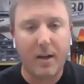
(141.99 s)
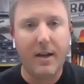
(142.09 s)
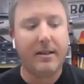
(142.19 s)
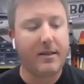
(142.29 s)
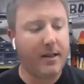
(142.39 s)

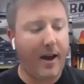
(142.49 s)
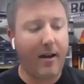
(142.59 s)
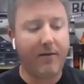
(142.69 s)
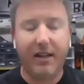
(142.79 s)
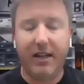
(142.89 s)
It's going to
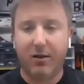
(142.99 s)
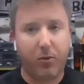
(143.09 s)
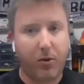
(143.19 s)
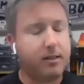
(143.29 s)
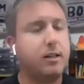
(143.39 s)
have these
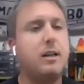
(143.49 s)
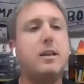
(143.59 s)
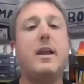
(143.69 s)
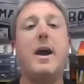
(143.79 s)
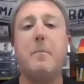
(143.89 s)
bricks and a
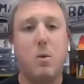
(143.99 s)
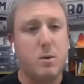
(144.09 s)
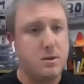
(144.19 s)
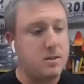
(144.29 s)
lot more.